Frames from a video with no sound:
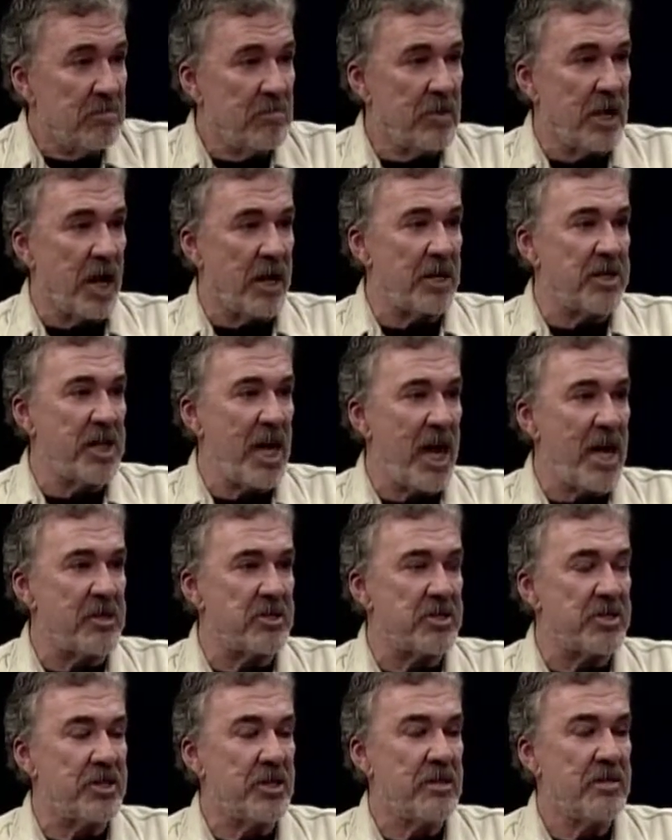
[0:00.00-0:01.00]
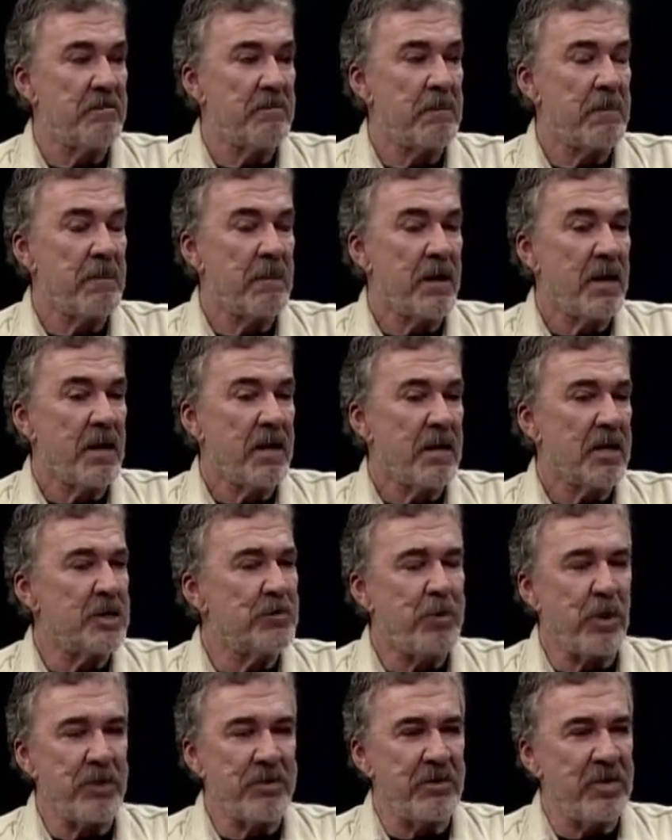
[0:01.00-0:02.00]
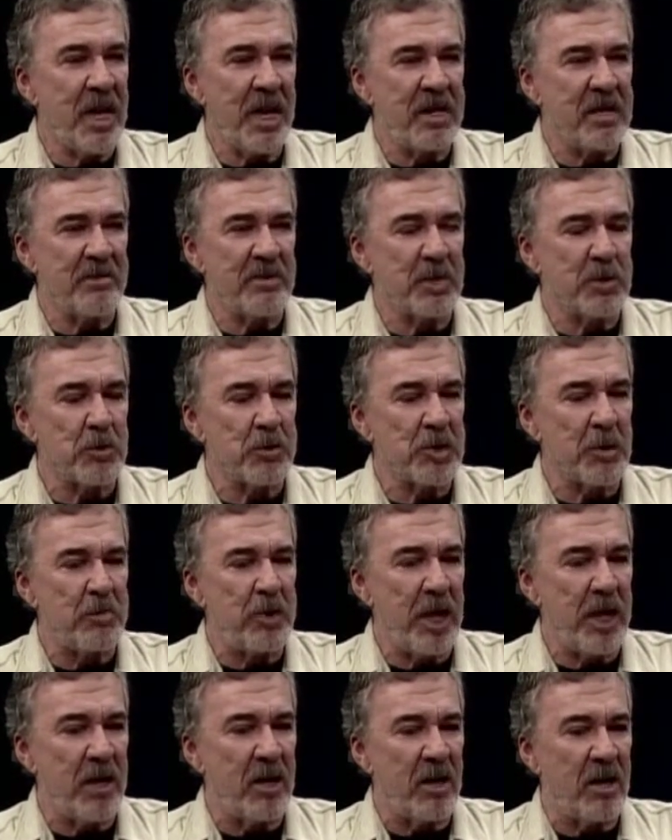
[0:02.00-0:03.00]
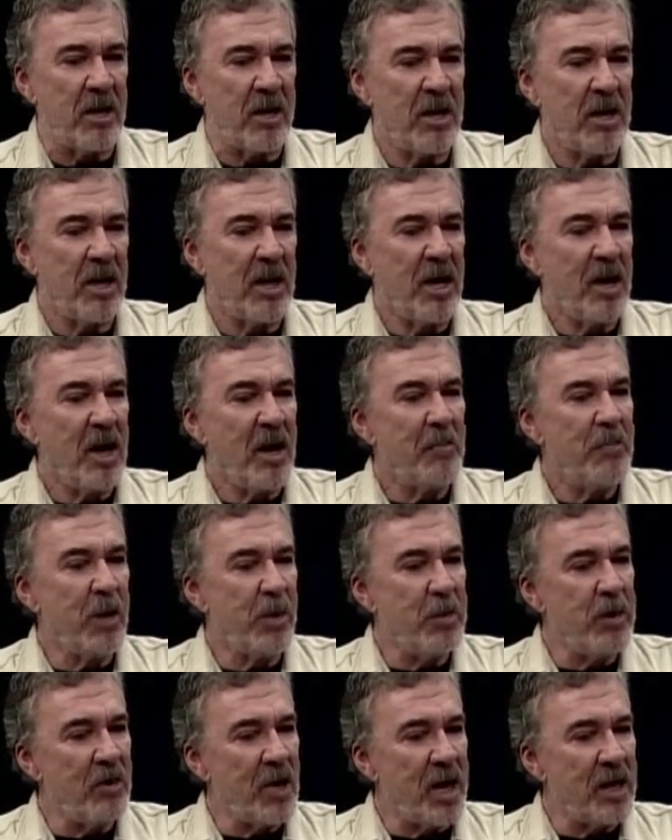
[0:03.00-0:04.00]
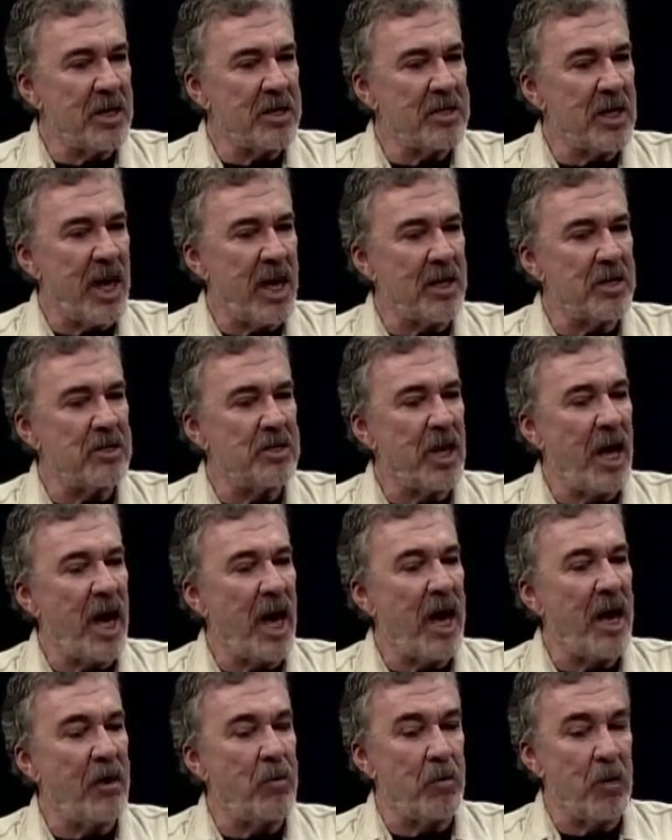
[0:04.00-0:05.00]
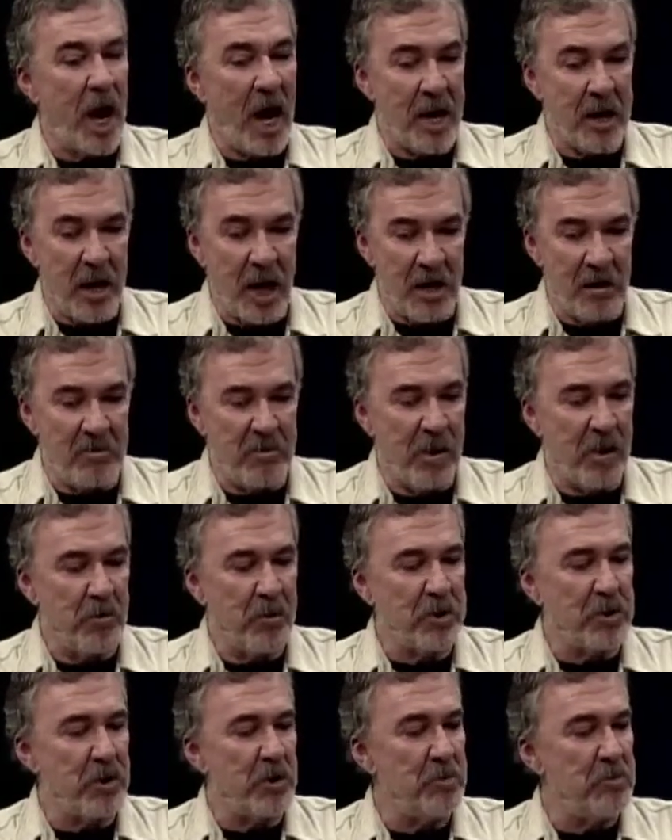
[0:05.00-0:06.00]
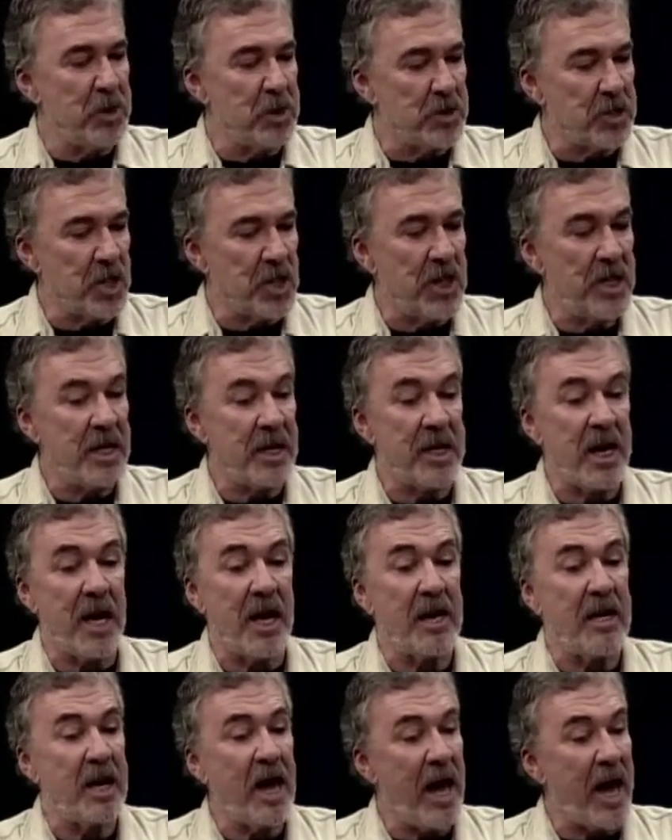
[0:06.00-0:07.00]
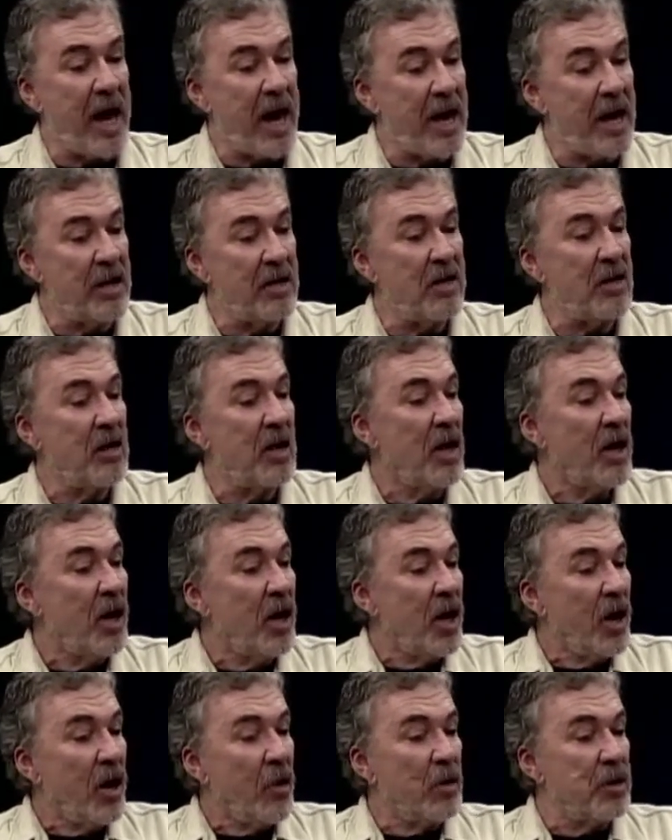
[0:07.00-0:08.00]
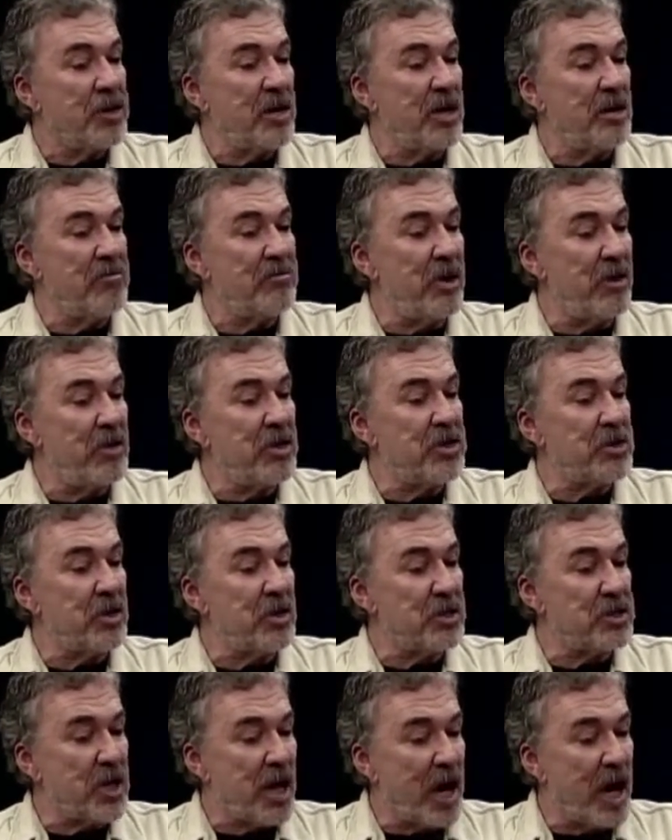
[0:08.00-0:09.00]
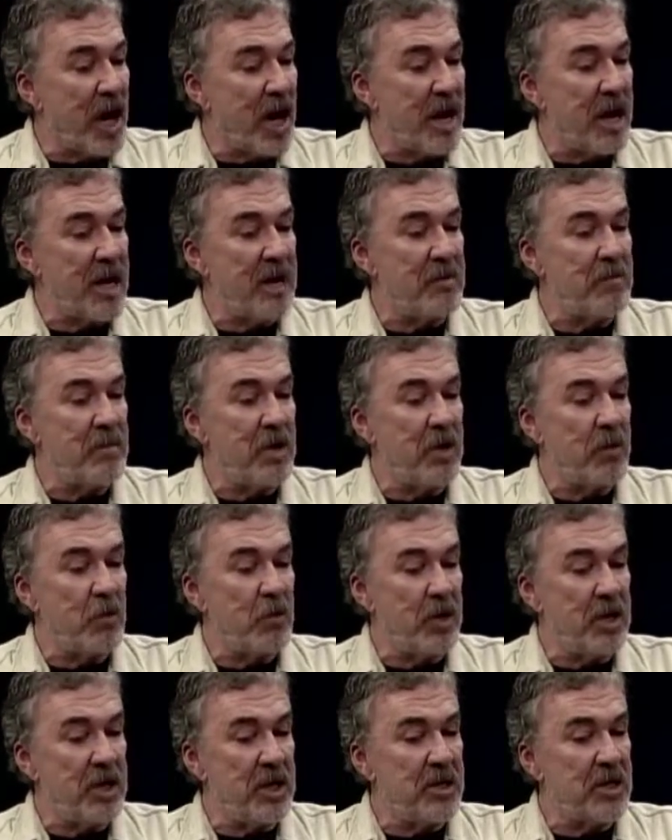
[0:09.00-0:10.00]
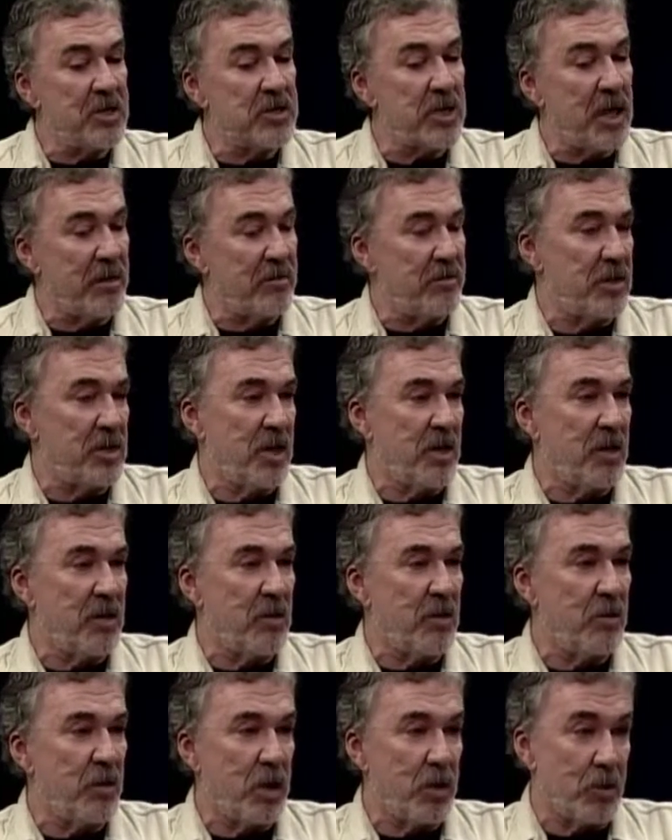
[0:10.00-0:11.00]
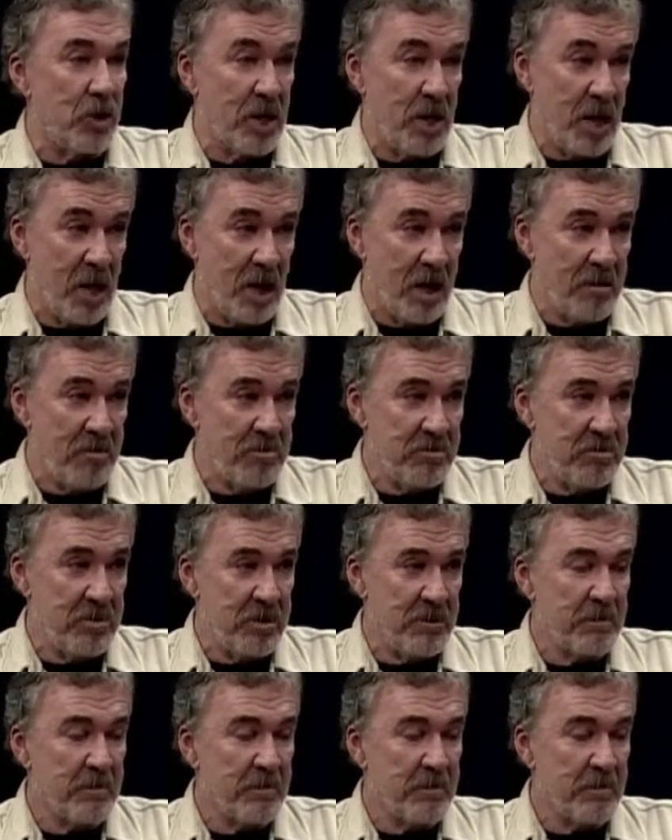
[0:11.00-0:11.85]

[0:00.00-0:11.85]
unattached. Because neither of us was a player, but we were unattached. And I got involved with her musically again, and within a very short time, we discovered that we were in love,